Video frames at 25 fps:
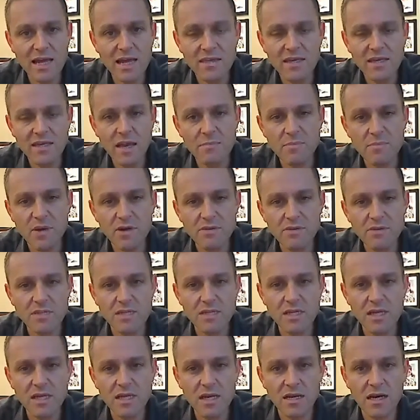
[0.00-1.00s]
I think I
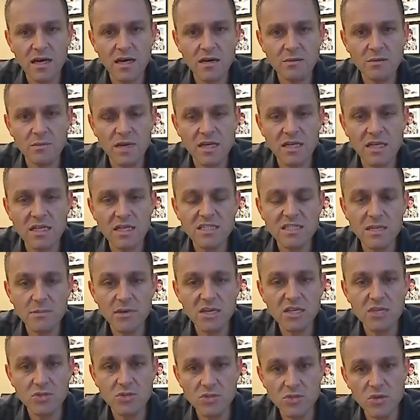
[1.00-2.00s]
posted it it's on
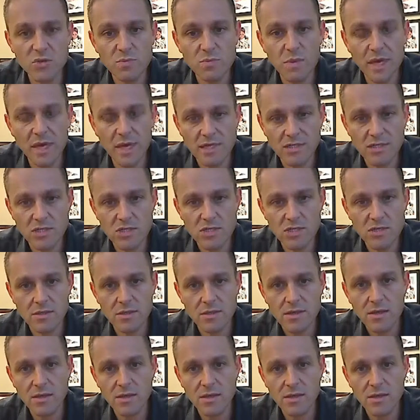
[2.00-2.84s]
my YouTube page.